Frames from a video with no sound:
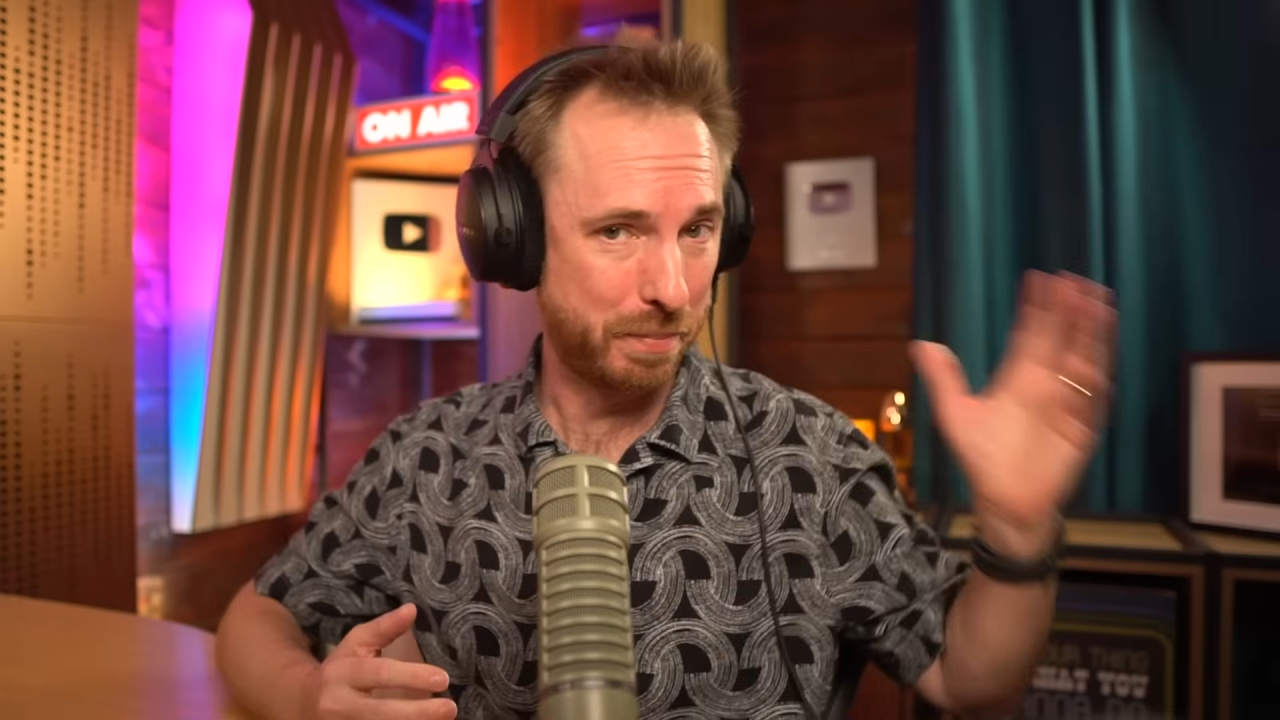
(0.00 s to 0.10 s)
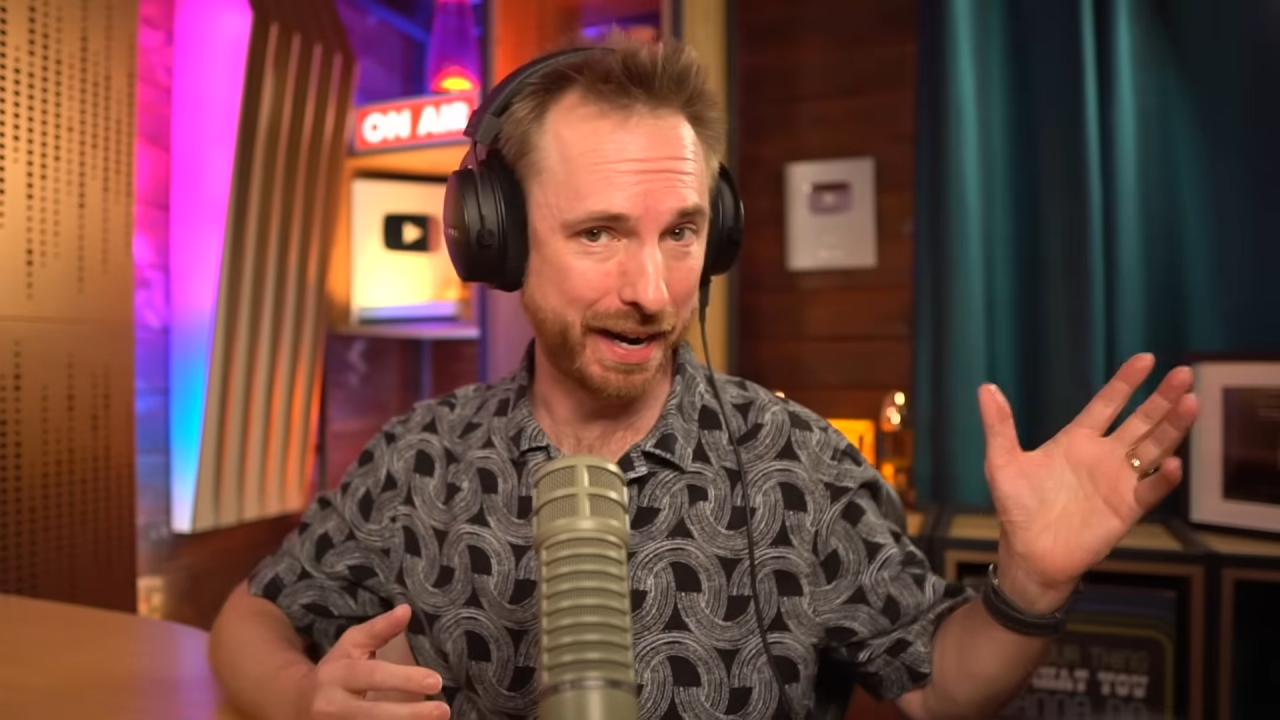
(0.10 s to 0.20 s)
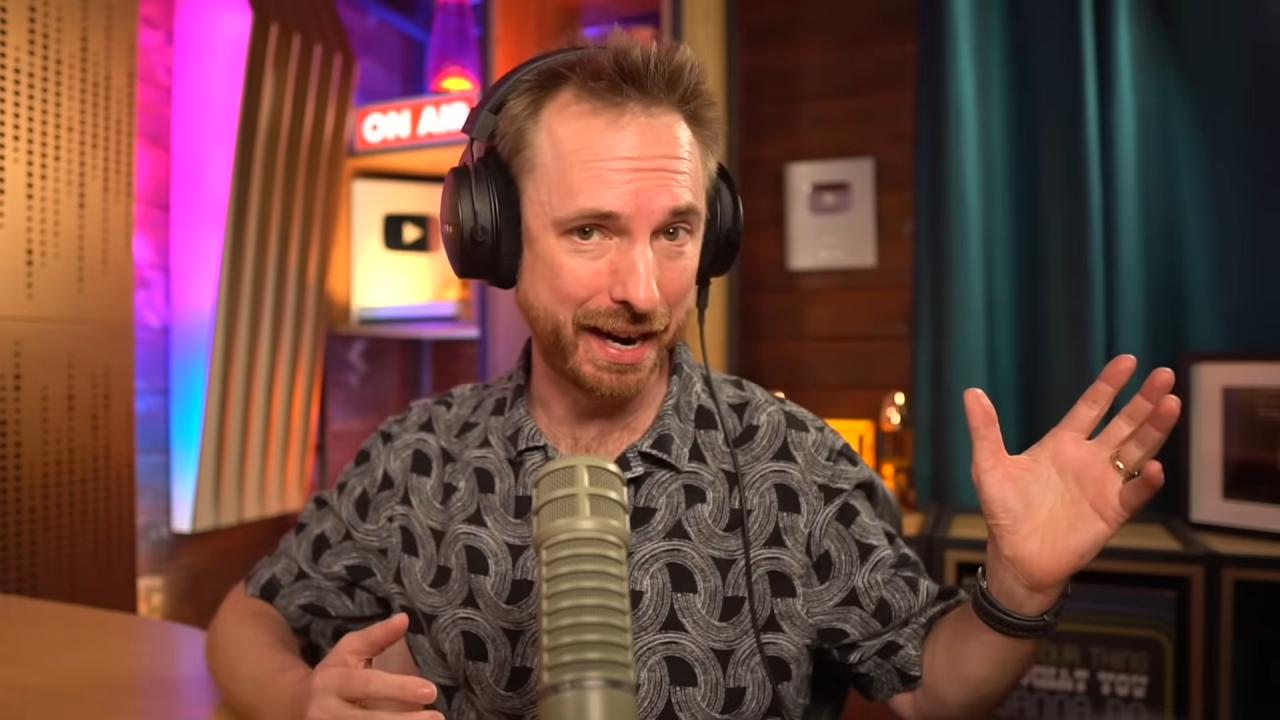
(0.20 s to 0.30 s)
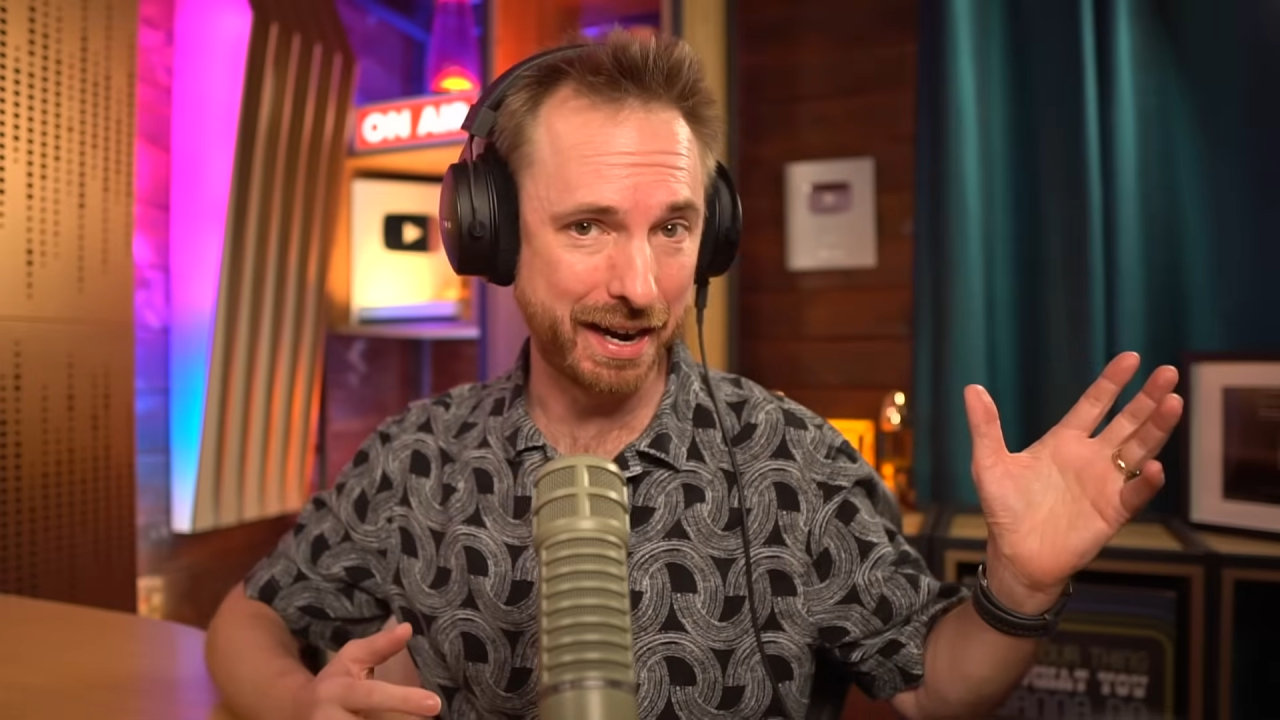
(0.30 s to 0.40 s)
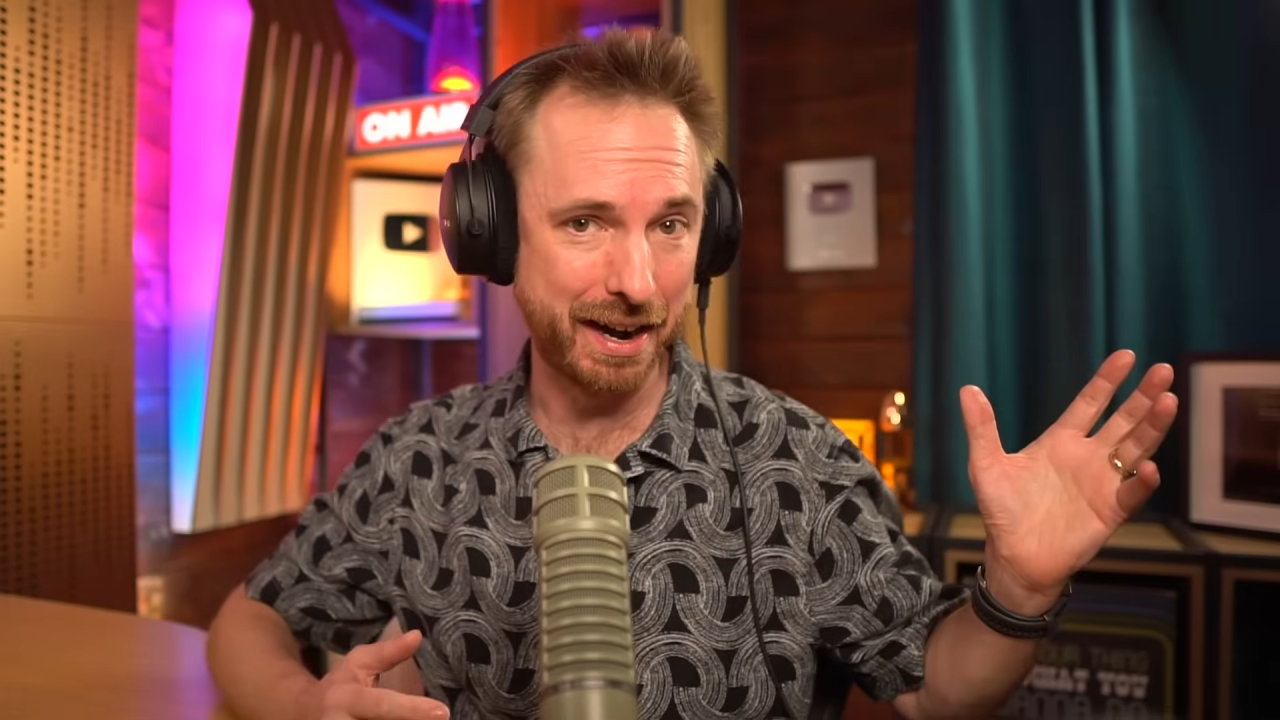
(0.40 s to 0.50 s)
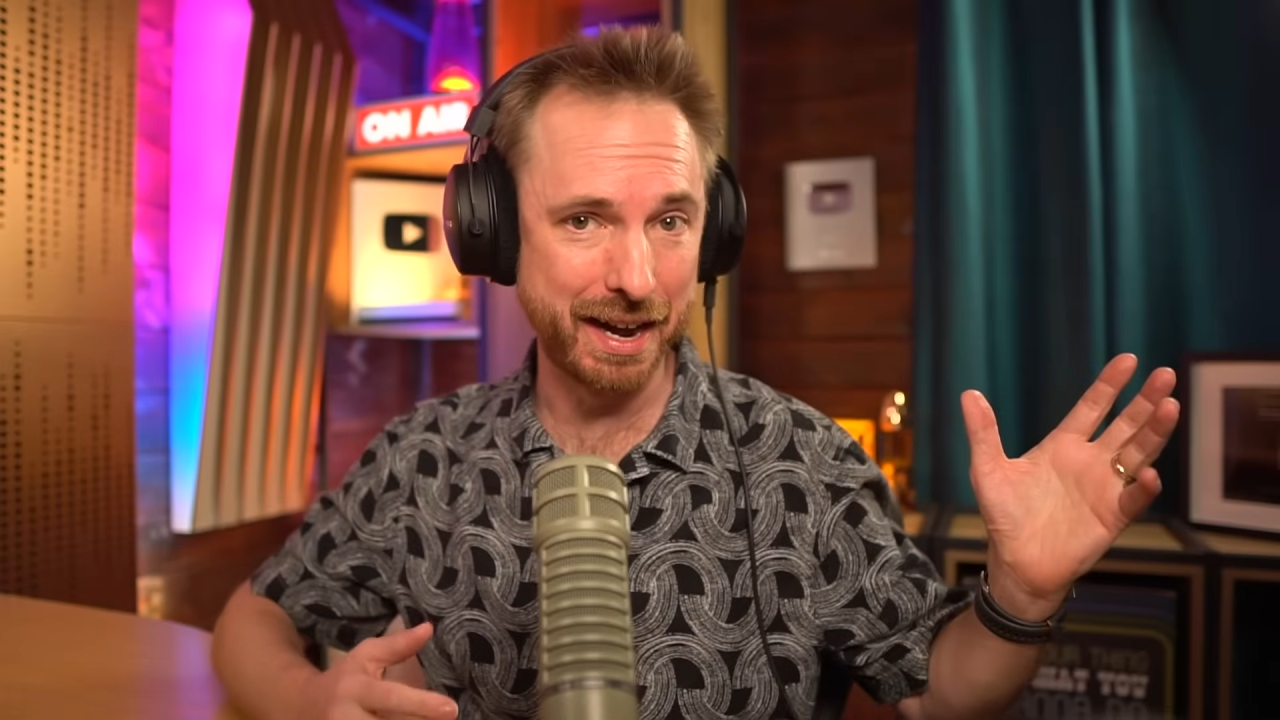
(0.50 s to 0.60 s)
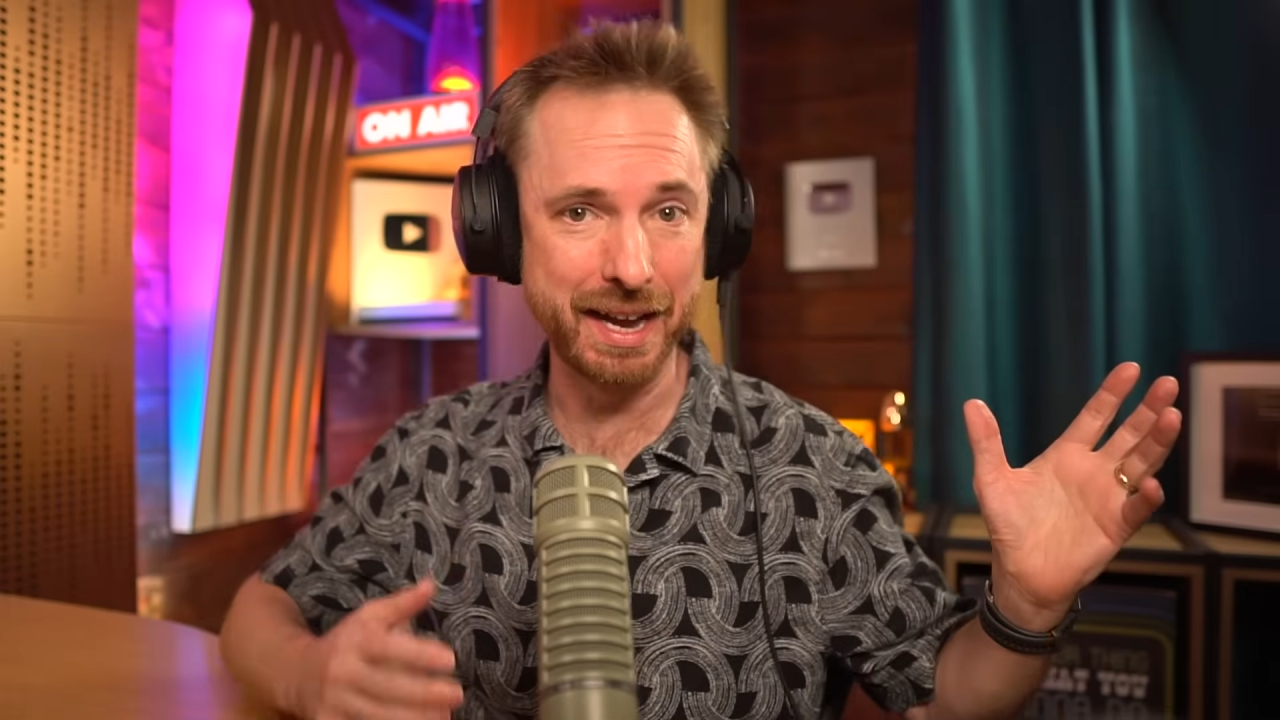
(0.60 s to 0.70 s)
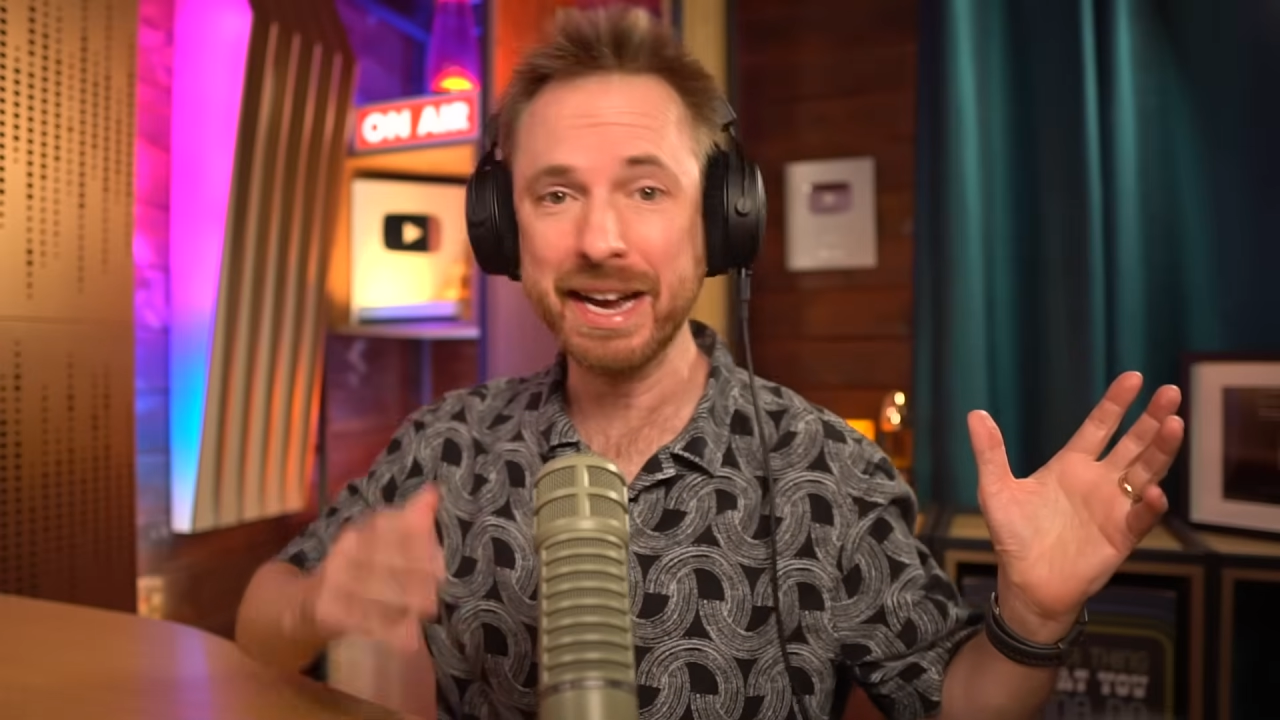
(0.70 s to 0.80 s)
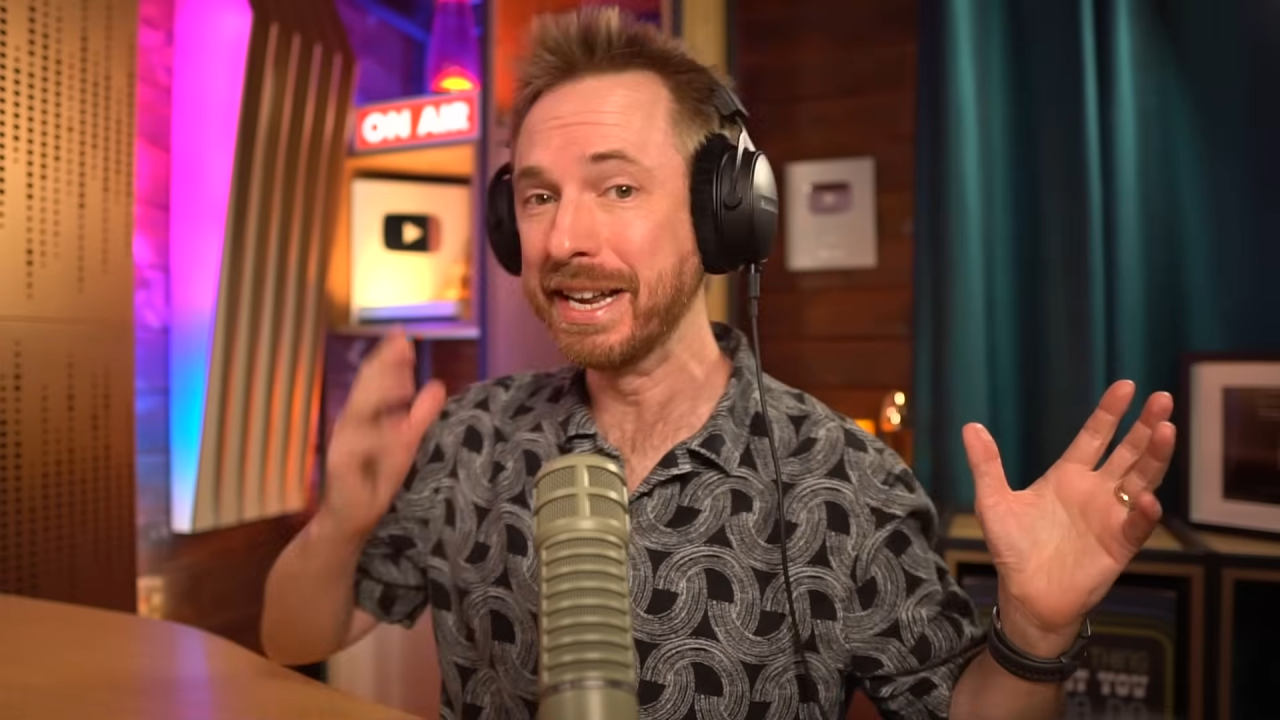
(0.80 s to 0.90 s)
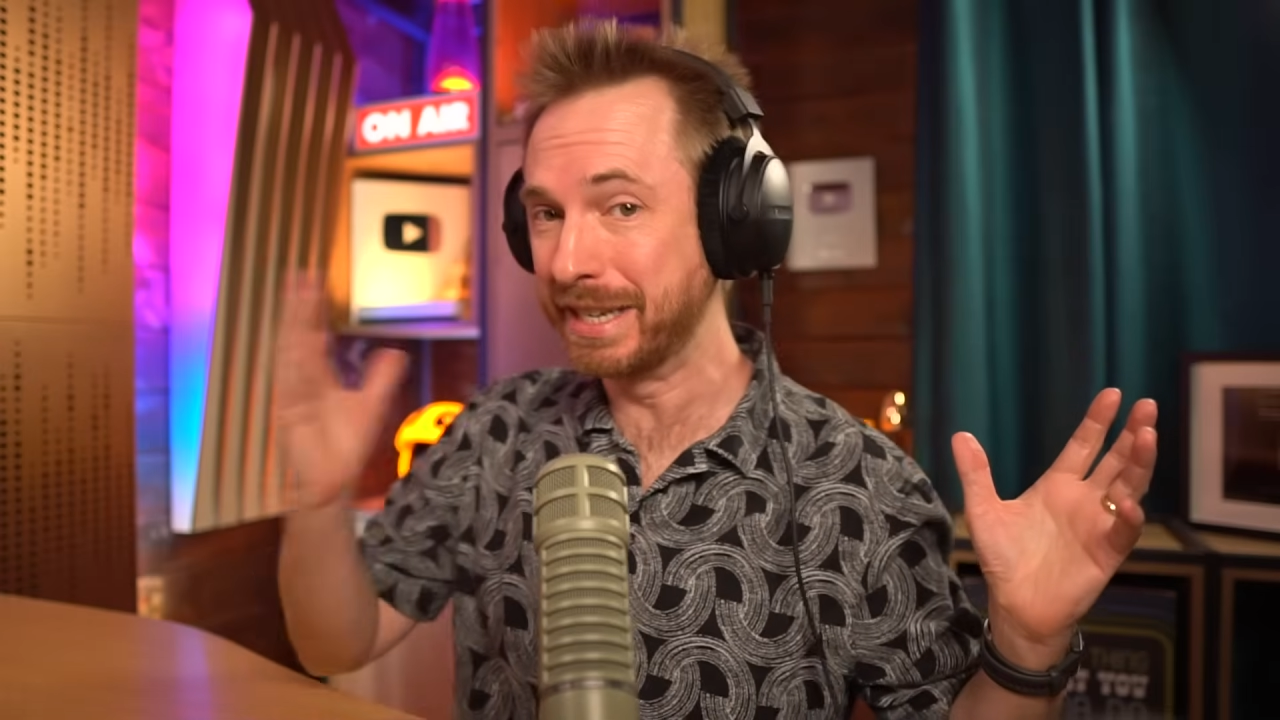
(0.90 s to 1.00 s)

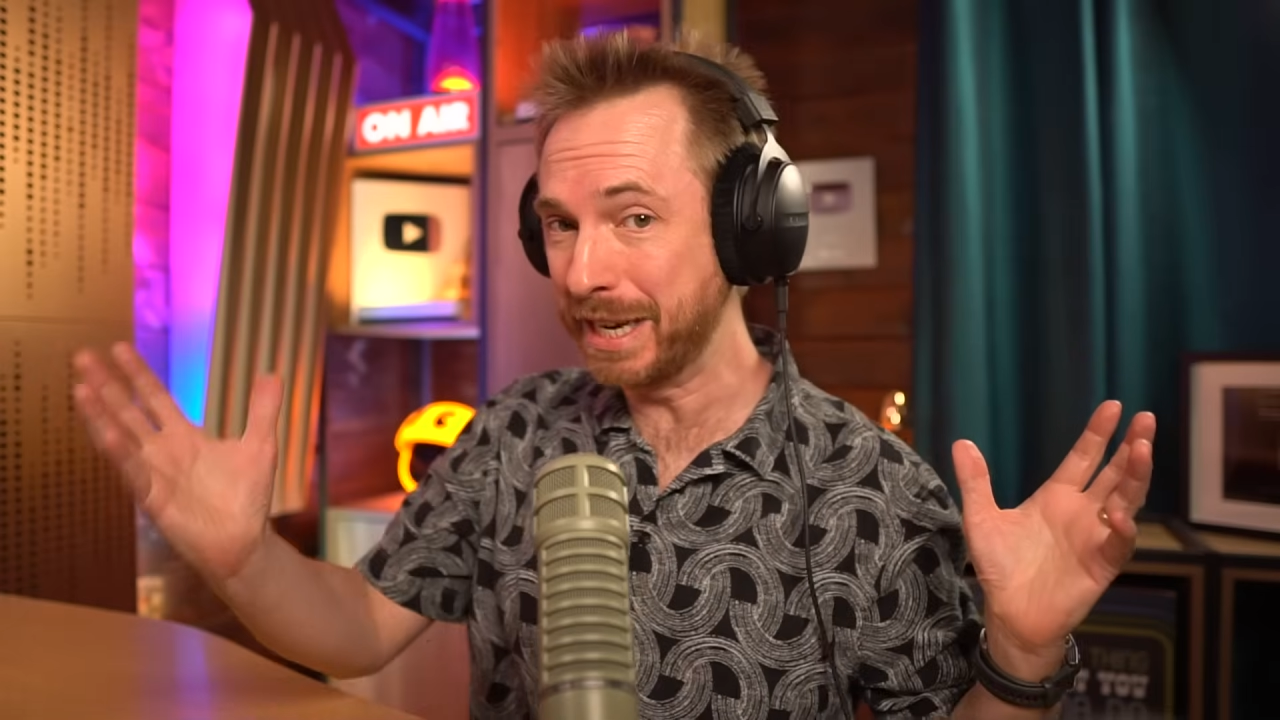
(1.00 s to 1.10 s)
OpenAI,